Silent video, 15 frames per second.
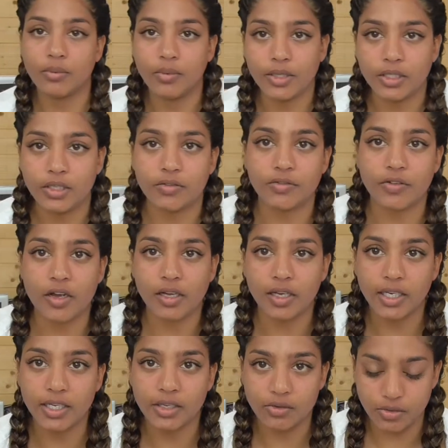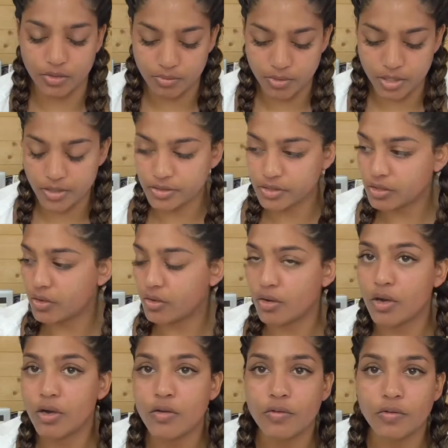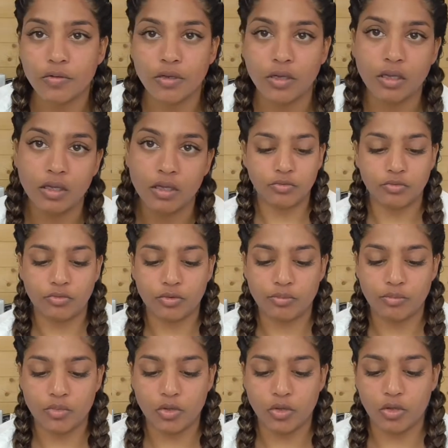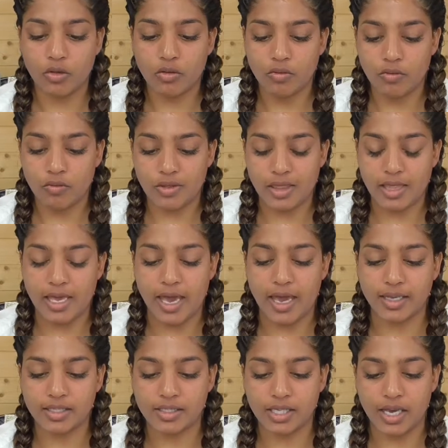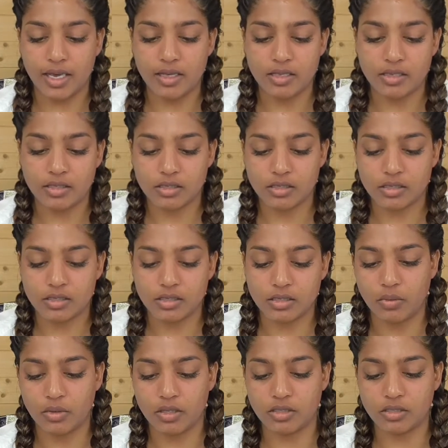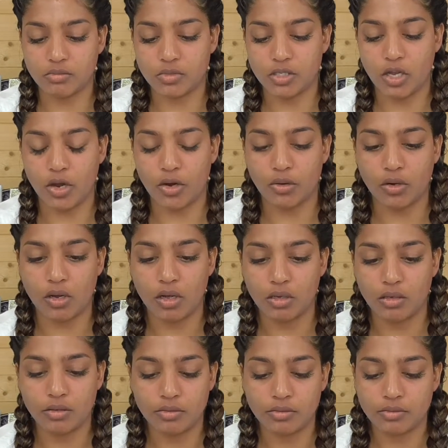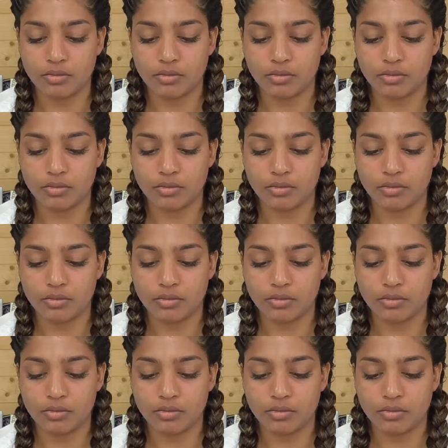When you finally got your mask off, remove the excess with some toner.